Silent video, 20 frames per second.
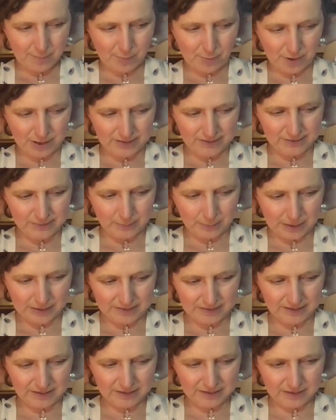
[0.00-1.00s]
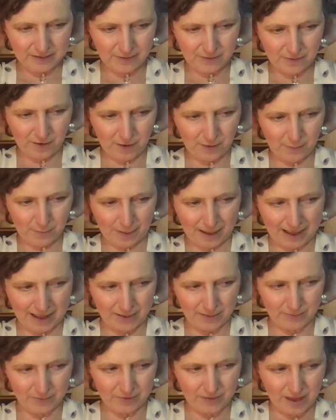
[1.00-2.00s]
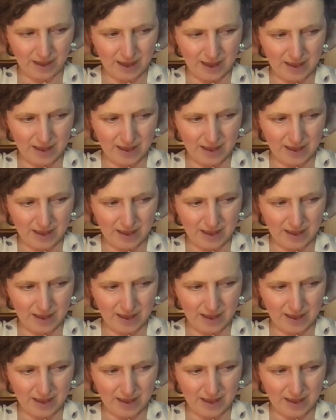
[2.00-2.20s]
price as well, £65.